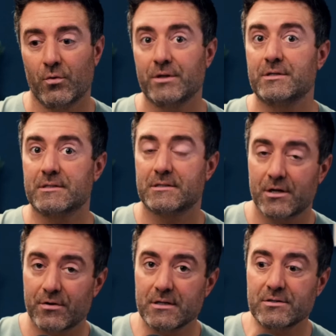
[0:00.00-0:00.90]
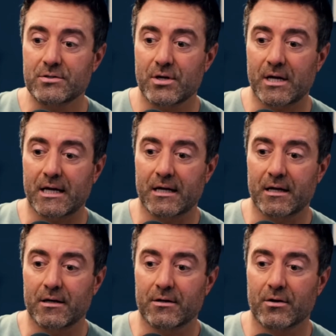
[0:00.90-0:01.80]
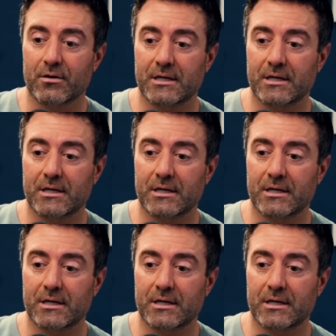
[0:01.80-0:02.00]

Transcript: which is serious and